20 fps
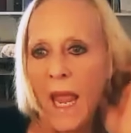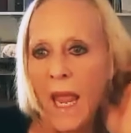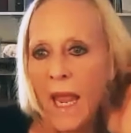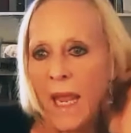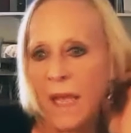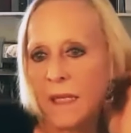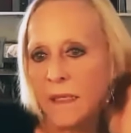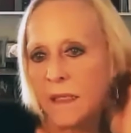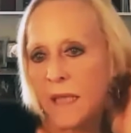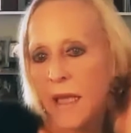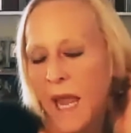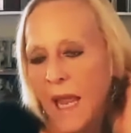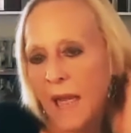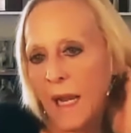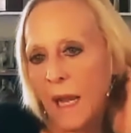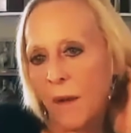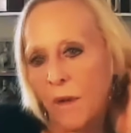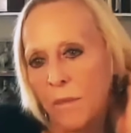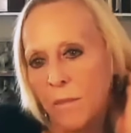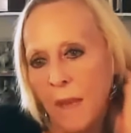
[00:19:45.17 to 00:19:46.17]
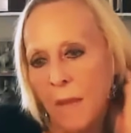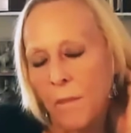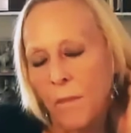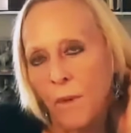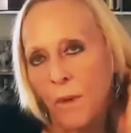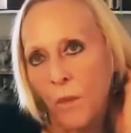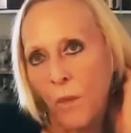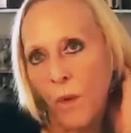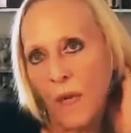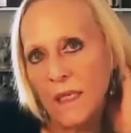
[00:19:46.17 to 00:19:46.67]
And, and I
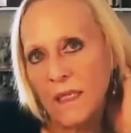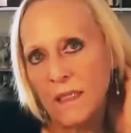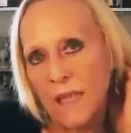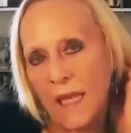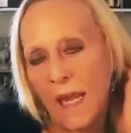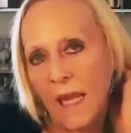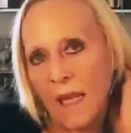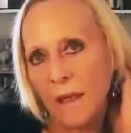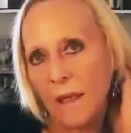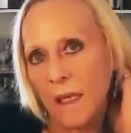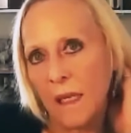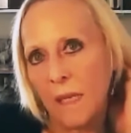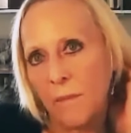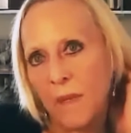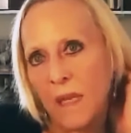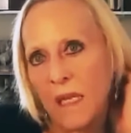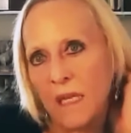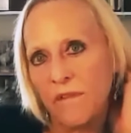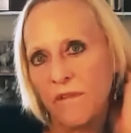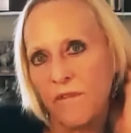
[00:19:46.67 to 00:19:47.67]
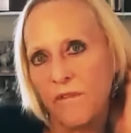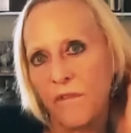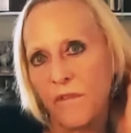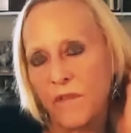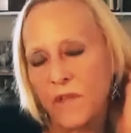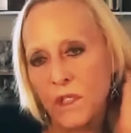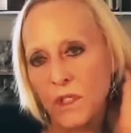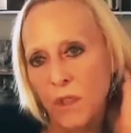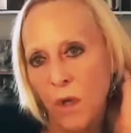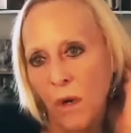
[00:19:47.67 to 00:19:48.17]
remember one day being
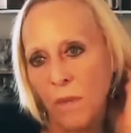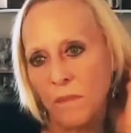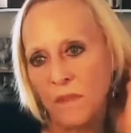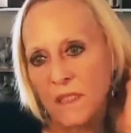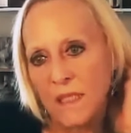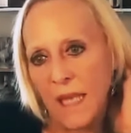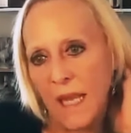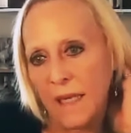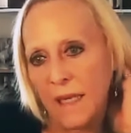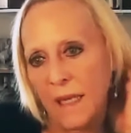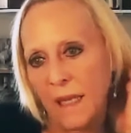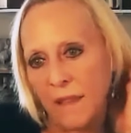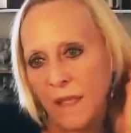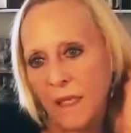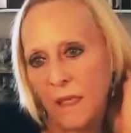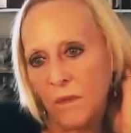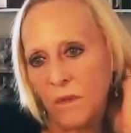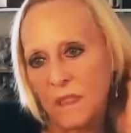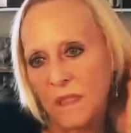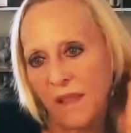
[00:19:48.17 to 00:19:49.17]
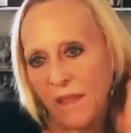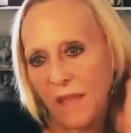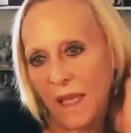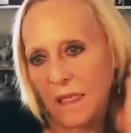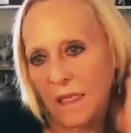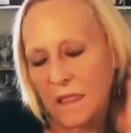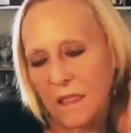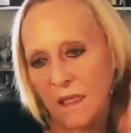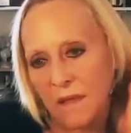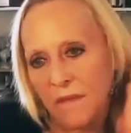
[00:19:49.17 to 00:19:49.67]
so upset, and I think it was a
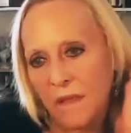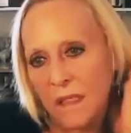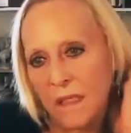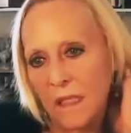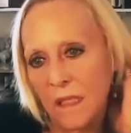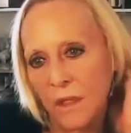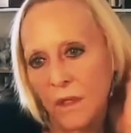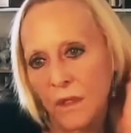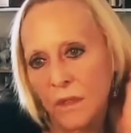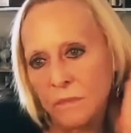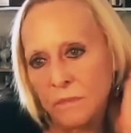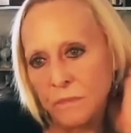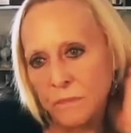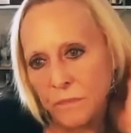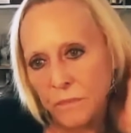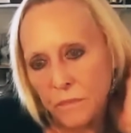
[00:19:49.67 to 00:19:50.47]
Thanksgiving dinner,